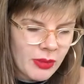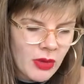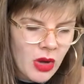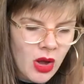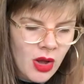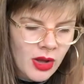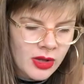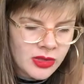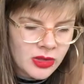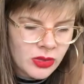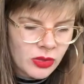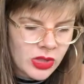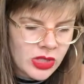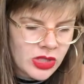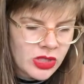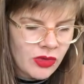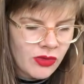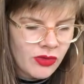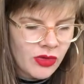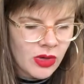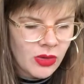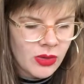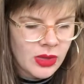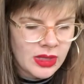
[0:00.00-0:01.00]
caused one to
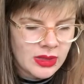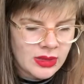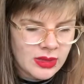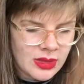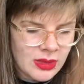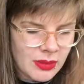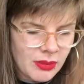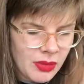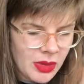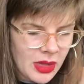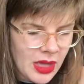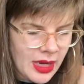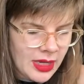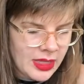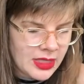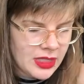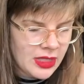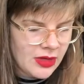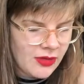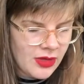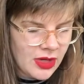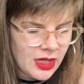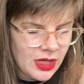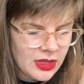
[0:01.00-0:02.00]
view his simple
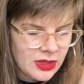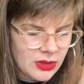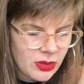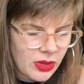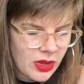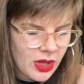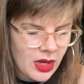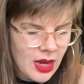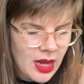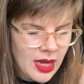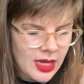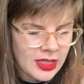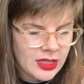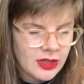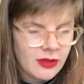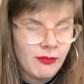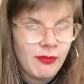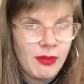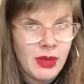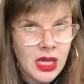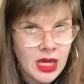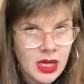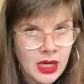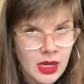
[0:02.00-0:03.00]
activities with a kind of
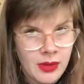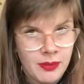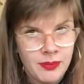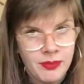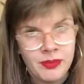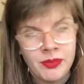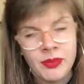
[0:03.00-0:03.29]
pity.